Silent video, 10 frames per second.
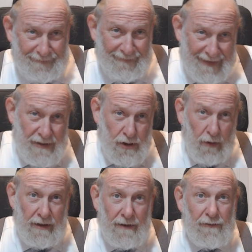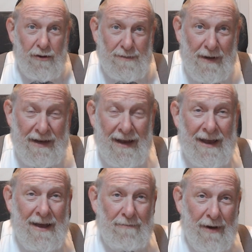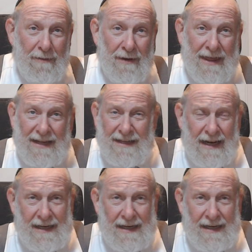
Joking, of course, but that's not.